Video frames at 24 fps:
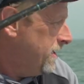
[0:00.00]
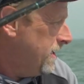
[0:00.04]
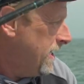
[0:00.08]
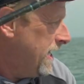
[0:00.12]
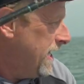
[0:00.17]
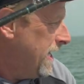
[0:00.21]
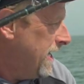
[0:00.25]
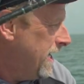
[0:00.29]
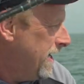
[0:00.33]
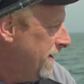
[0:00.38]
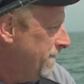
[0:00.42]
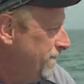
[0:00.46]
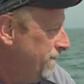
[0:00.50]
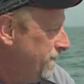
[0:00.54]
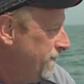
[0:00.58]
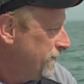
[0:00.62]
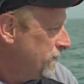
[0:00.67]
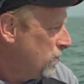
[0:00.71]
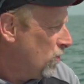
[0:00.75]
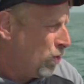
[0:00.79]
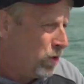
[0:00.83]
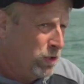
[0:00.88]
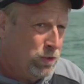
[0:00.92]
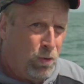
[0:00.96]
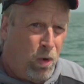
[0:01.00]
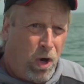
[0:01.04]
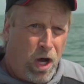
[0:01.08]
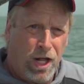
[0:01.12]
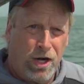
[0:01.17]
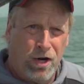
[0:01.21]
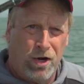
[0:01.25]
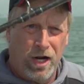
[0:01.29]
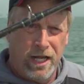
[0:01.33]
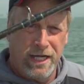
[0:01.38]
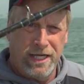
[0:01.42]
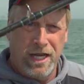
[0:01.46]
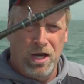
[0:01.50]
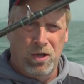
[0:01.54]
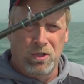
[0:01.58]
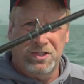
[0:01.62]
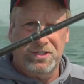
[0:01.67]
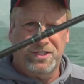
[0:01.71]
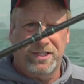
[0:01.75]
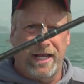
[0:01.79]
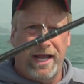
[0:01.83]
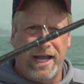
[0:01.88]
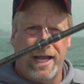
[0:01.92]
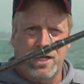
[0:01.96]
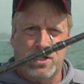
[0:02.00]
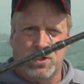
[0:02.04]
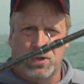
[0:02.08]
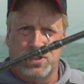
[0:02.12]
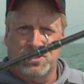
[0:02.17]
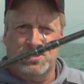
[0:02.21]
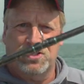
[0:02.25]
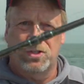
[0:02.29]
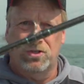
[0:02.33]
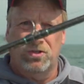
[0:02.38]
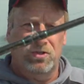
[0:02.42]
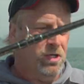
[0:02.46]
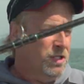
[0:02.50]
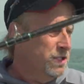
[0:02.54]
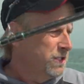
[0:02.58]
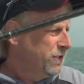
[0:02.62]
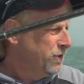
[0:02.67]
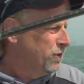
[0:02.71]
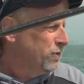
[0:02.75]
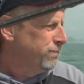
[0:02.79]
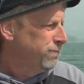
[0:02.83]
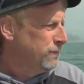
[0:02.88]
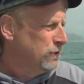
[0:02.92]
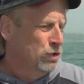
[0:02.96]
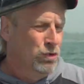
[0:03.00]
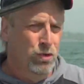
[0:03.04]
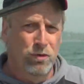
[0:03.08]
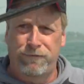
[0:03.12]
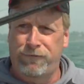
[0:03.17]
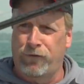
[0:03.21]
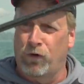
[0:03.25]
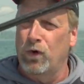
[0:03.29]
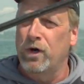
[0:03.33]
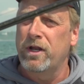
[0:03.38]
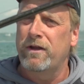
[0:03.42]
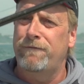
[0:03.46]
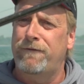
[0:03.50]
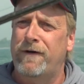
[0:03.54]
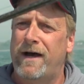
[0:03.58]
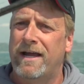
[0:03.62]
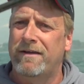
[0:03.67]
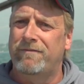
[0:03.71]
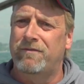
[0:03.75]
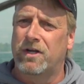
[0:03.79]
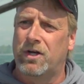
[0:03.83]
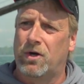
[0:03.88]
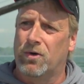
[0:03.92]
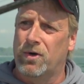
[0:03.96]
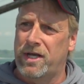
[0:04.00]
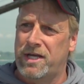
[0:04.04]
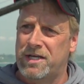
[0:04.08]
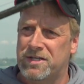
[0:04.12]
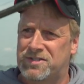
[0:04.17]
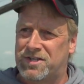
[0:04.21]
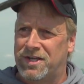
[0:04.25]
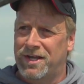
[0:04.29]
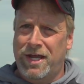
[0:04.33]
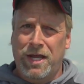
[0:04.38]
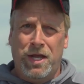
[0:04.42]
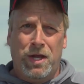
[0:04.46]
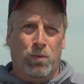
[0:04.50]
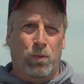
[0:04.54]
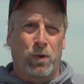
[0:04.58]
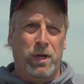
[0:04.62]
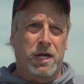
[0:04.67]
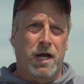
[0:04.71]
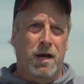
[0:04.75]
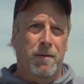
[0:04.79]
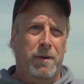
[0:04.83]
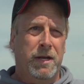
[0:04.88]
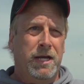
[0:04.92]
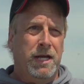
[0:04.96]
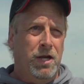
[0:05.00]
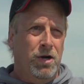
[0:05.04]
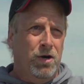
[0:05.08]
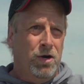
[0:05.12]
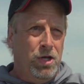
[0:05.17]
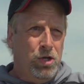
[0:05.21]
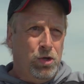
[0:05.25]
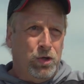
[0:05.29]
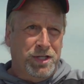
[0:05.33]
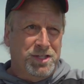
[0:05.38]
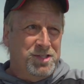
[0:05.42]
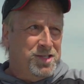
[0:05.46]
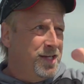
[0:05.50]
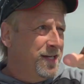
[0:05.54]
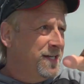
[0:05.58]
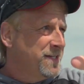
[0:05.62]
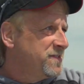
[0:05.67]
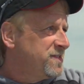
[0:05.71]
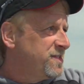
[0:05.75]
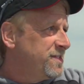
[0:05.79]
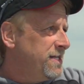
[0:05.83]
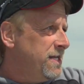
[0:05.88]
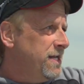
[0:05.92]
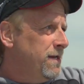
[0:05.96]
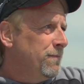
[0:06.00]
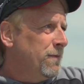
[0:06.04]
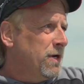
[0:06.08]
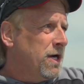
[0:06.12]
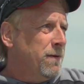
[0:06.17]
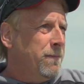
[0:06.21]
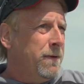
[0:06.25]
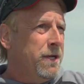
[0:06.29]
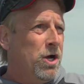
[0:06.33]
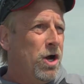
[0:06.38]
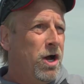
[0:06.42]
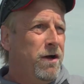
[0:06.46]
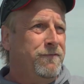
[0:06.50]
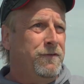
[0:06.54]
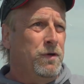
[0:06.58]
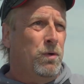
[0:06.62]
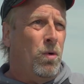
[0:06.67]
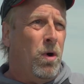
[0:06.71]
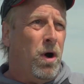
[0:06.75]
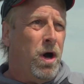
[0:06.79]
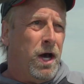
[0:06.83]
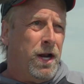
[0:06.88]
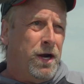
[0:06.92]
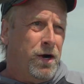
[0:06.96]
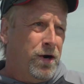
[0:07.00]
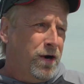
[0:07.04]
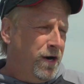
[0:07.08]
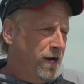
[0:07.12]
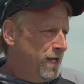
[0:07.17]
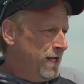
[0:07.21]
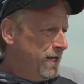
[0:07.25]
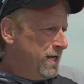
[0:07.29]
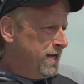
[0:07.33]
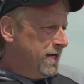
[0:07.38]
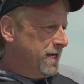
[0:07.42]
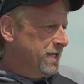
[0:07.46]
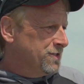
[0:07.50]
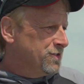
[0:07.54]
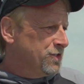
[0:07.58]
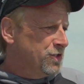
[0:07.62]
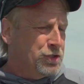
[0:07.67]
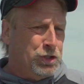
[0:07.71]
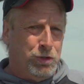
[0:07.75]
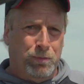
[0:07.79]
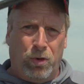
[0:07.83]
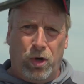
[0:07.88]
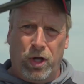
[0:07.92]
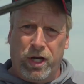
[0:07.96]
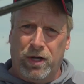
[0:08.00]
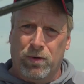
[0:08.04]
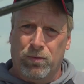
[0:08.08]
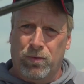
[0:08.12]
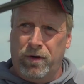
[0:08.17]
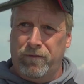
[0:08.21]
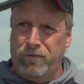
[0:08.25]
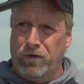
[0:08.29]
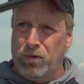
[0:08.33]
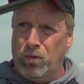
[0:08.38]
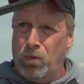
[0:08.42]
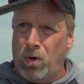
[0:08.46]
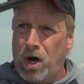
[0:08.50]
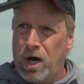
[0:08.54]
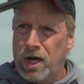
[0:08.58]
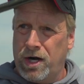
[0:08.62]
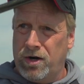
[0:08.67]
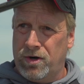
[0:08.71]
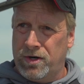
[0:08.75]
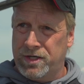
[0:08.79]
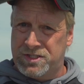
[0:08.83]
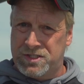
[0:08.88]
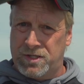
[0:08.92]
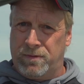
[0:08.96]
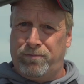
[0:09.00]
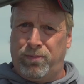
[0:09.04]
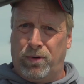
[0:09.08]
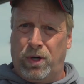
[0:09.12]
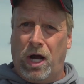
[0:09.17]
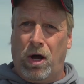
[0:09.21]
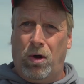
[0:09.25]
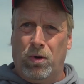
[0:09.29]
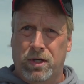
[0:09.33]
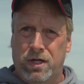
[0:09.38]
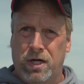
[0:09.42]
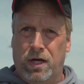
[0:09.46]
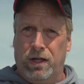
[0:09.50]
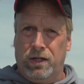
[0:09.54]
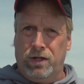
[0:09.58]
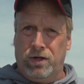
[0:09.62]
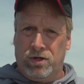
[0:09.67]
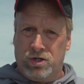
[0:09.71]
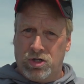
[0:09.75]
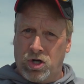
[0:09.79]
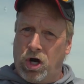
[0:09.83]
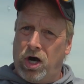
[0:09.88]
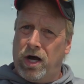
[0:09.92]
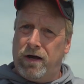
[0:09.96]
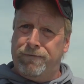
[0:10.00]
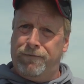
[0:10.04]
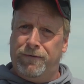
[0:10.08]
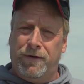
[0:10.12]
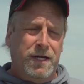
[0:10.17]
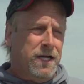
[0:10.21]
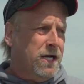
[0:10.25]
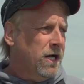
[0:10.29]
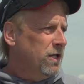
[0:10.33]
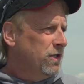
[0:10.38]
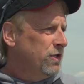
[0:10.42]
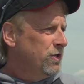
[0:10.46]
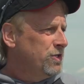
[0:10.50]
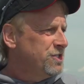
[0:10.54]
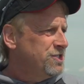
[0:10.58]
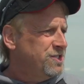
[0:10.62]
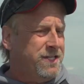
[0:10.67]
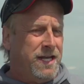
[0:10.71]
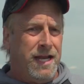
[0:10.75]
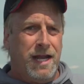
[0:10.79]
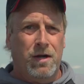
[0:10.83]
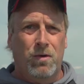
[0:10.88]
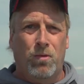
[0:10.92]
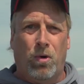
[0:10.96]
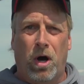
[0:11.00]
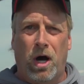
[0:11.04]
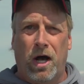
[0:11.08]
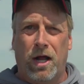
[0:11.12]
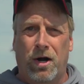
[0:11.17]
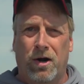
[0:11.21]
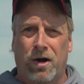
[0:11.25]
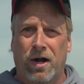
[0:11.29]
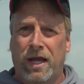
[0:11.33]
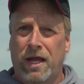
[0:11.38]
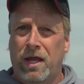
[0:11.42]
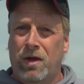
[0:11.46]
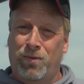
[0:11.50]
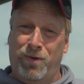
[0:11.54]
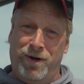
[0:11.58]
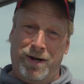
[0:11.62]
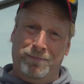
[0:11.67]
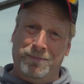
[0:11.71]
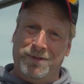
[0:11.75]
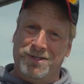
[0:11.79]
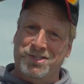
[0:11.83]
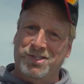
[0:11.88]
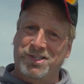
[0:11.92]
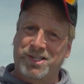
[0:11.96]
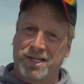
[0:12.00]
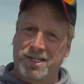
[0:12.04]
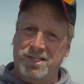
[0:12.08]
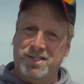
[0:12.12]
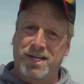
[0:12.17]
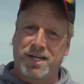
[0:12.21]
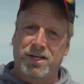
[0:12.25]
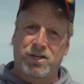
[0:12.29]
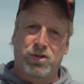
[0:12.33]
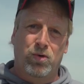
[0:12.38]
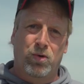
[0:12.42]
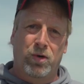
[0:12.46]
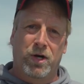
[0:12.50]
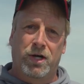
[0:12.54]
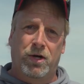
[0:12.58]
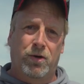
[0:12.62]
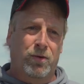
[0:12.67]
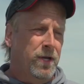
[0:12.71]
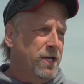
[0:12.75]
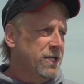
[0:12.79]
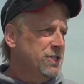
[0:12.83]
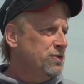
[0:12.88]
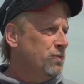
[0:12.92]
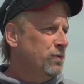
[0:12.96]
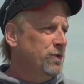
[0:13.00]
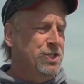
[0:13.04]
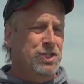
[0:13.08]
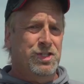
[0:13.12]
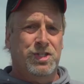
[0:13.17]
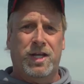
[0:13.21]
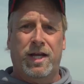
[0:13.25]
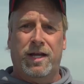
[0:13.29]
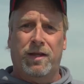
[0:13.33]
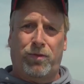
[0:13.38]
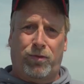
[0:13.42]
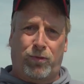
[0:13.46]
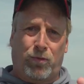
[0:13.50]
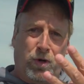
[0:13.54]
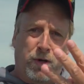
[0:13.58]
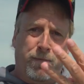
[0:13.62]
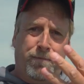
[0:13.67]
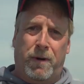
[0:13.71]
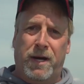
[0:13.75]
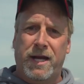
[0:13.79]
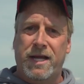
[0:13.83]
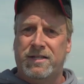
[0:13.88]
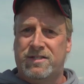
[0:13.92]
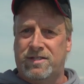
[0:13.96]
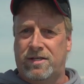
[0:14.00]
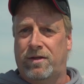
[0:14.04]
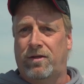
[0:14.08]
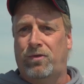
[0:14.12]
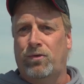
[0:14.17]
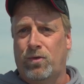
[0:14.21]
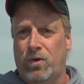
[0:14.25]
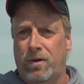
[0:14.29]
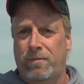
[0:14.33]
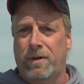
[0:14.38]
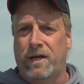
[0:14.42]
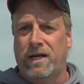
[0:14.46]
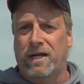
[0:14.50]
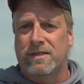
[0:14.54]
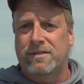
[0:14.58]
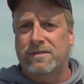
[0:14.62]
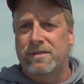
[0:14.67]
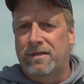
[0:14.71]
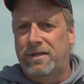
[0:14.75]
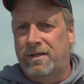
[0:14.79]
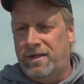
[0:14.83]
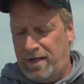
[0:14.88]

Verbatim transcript: Uh, cold water on the outside, crystal clear blue, 45 degrees. We come in here, you can see the steam coming off the water. It's the Sheboygan River water. It's a brown colored, coffee colored stained water. Went up to 62 degrees. We just had three bites in three minutes.